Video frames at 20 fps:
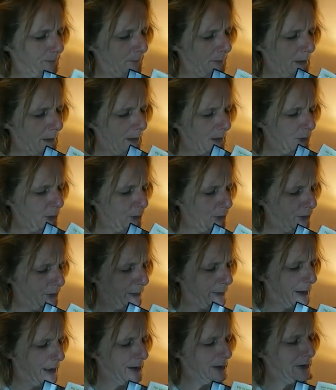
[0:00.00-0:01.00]
Lots of
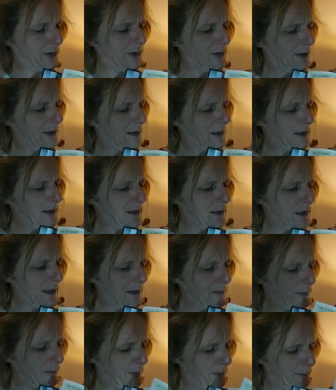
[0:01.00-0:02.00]
pictures in there,
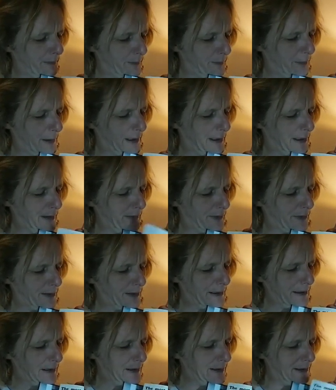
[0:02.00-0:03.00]
Ken,
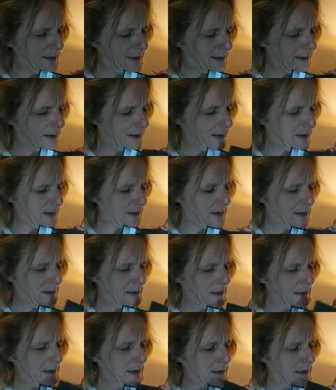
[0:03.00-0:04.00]
paraphernalia,
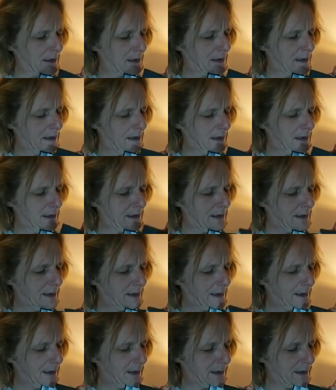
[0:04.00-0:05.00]

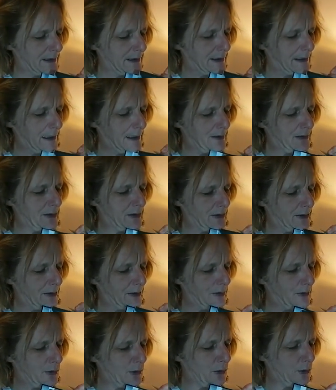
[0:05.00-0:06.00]
Ken, just the
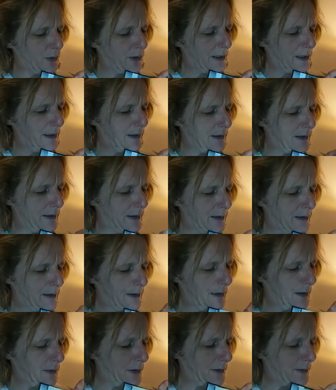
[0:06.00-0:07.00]
story of
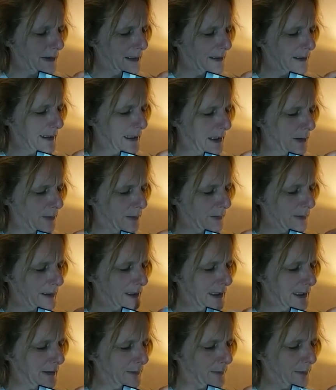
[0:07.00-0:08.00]
how they made the album. And
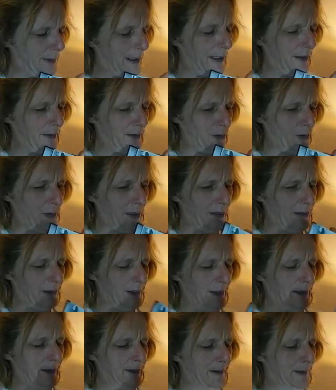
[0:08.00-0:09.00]
Ken, Paranoid,
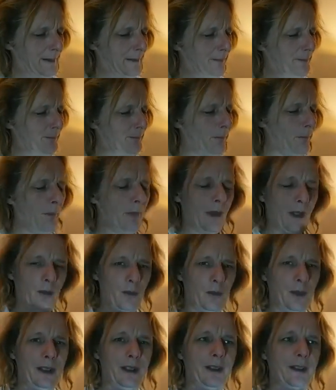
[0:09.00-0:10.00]

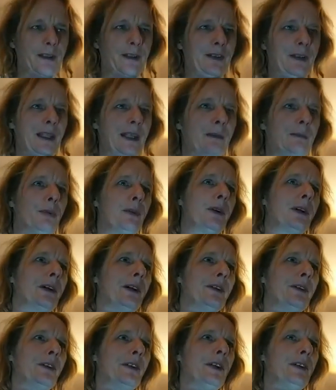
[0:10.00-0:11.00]
what can you say about it
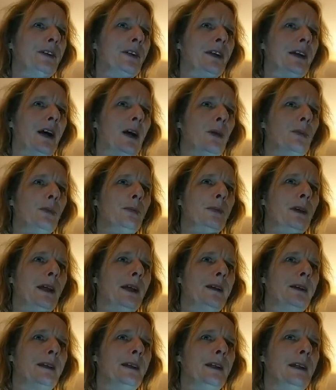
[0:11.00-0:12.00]
as an album,
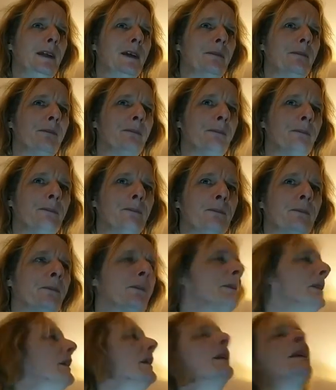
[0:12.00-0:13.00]
Ken?
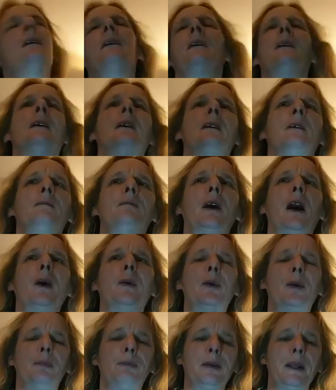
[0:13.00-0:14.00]

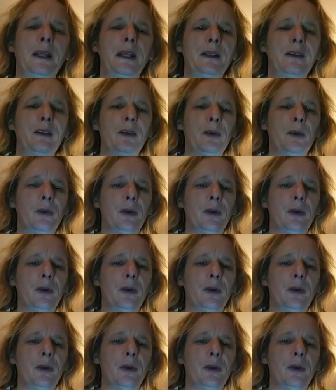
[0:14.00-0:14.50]
Overplayed now.